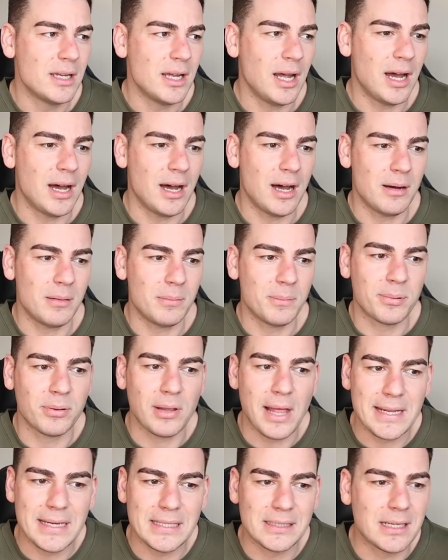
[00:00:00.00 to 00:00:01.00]
Um,
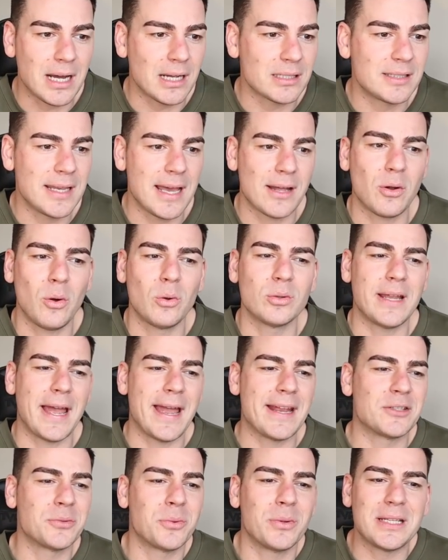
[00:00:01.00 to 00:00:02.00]
played his guts out all
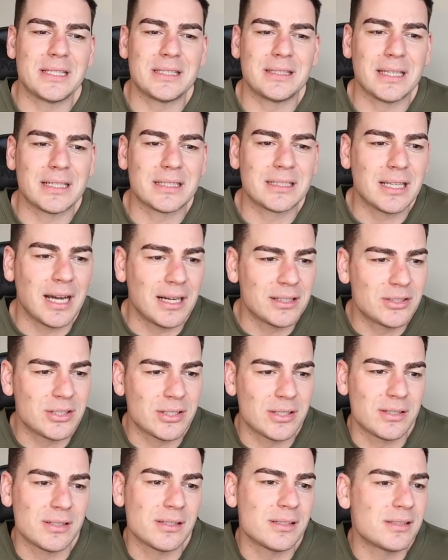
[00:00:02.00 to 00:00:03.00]
day. twenty-six
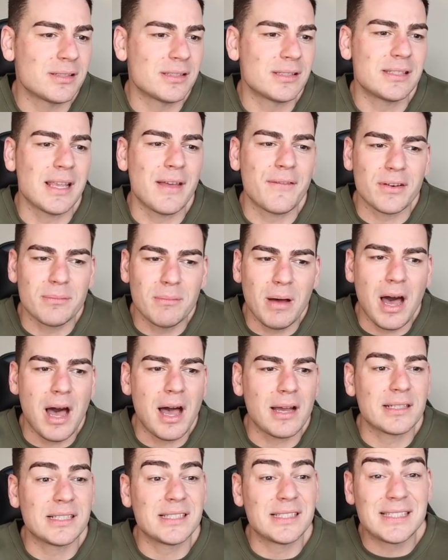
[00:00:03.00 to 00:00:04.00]
touches, seven
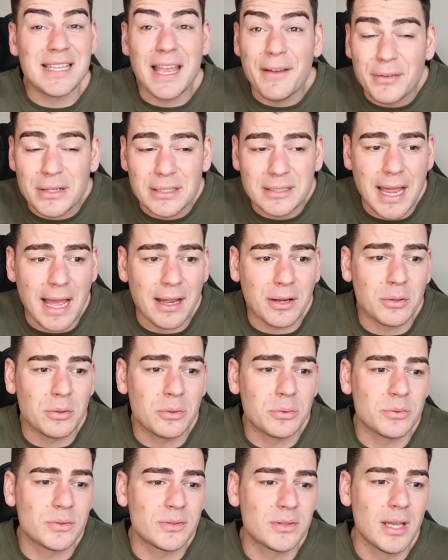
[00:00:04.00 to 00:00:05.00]
marks, seven
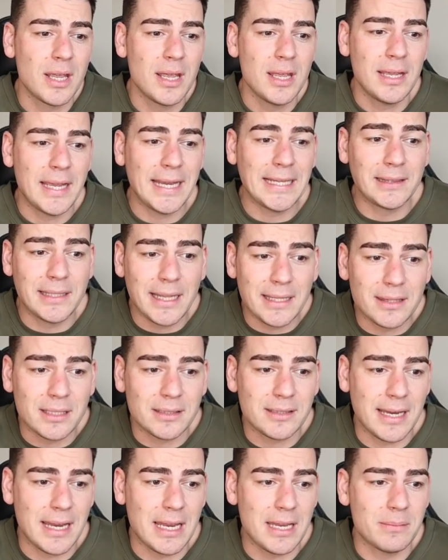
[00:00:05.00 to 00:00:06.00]
tackles. He led the
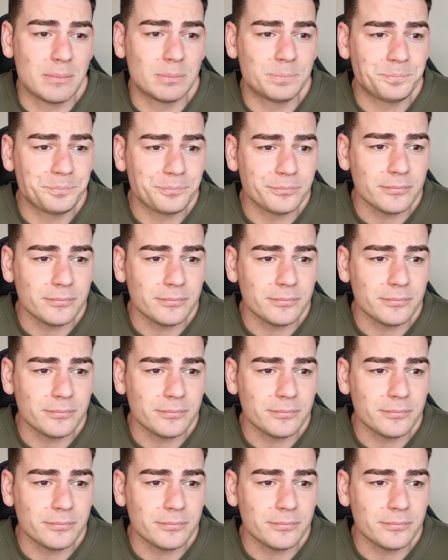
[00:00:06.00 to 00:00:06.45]
team